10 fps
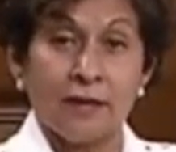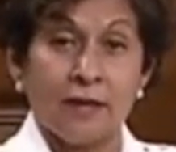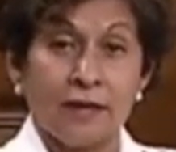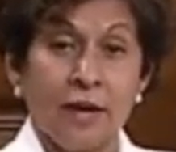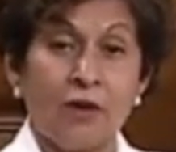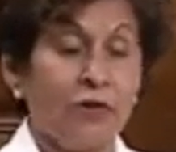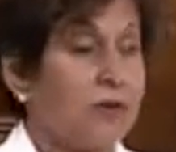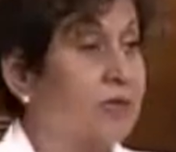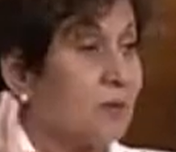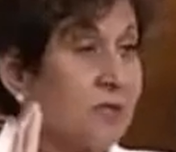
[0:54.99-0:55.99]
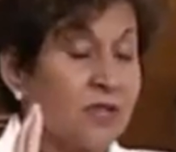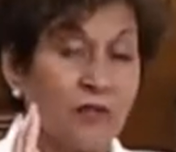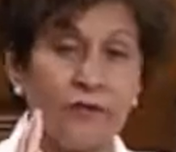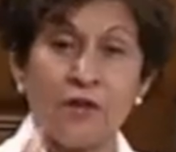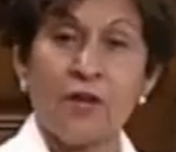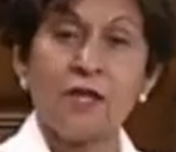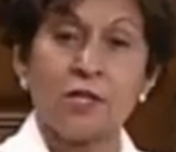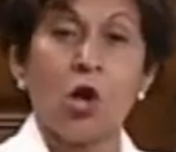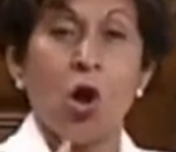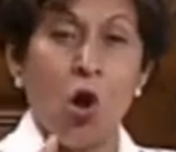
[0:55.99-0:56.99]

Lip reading: that terrorism is the first